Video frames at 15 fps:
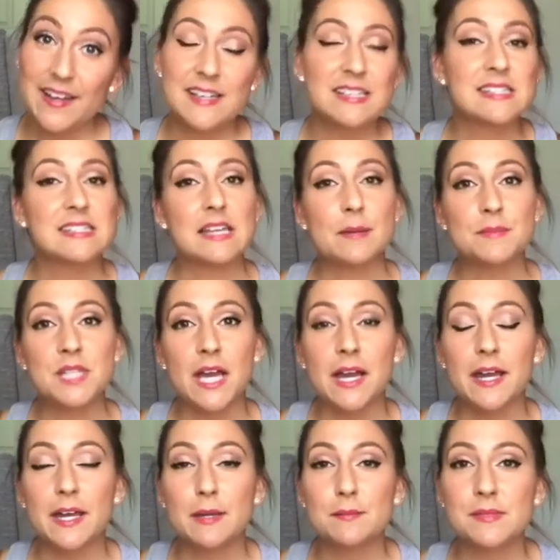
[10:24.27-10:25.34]

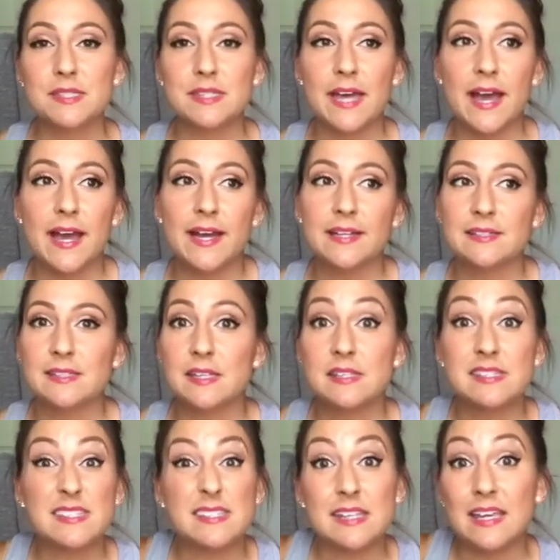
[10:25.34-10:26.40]
Sometimes that's
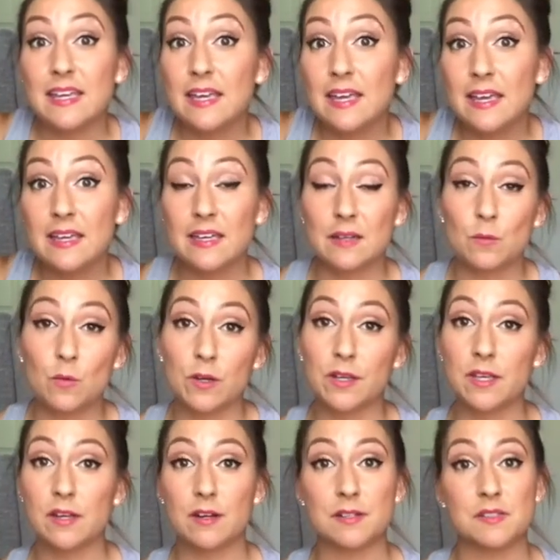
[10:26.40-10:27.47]
singing and
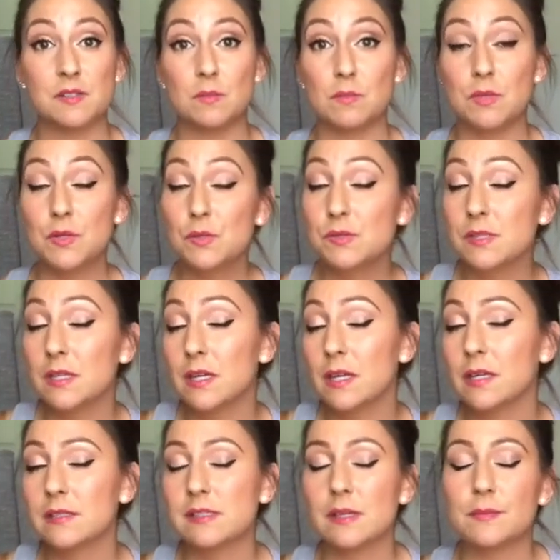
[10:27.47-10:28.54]
working on some
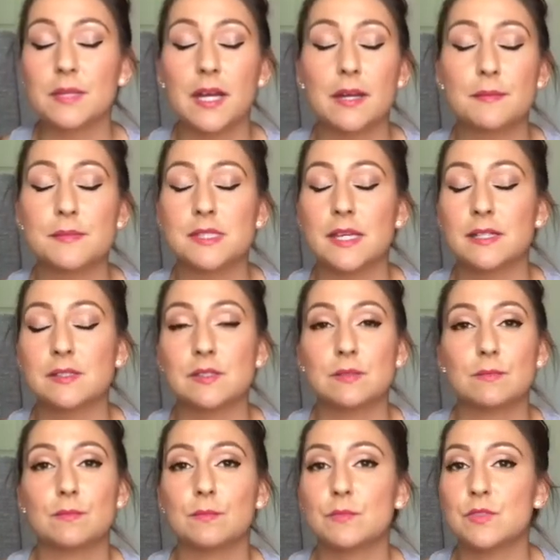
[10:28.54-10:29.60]
music. Sometimes that's
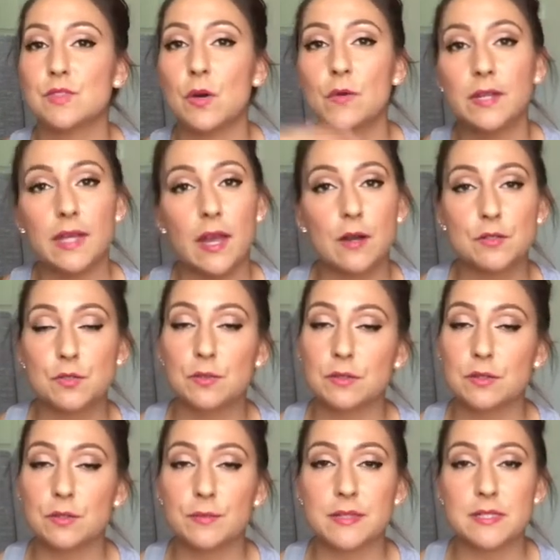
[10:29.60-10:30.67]
zoning out to a
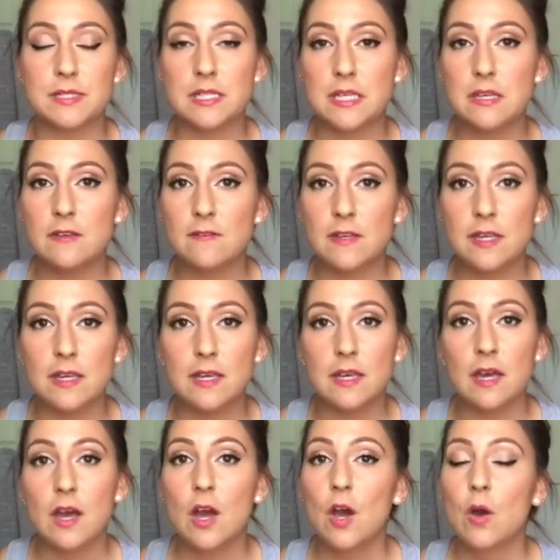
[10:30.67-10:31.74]
little bit of TV.
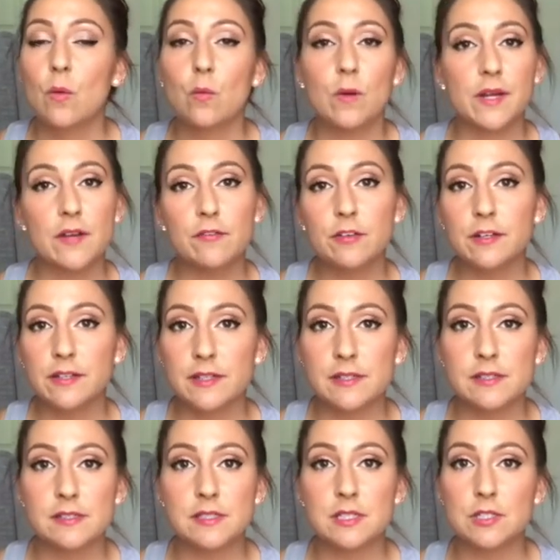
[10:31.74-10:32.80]
Whatever it
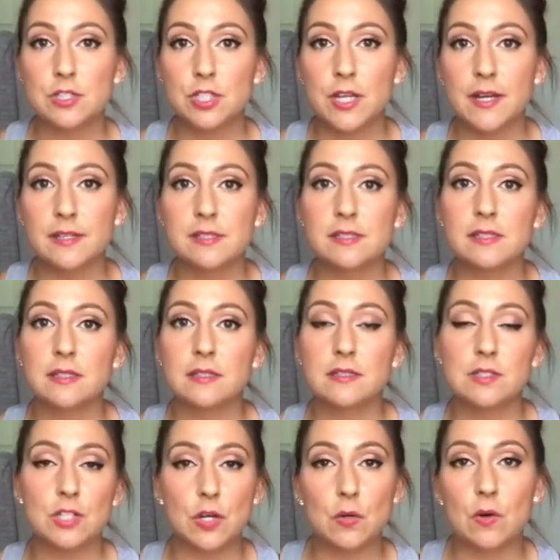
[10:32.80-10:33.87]
is, to just
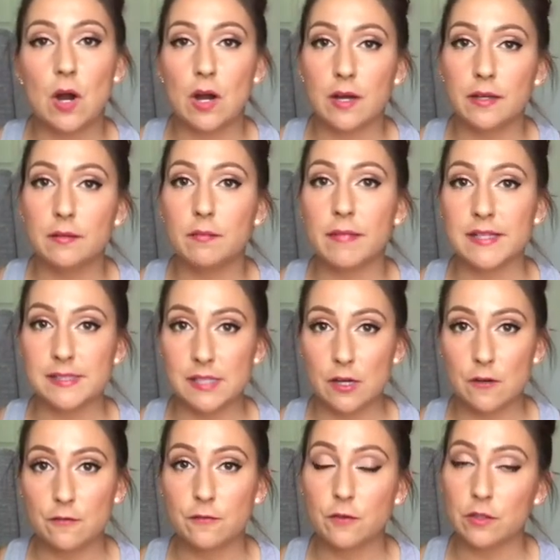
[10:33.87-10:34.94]
dote on
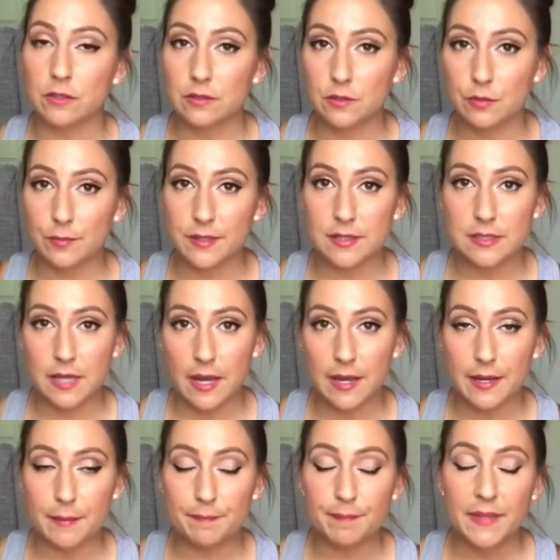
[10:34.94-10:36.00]
myself for a little bit of time.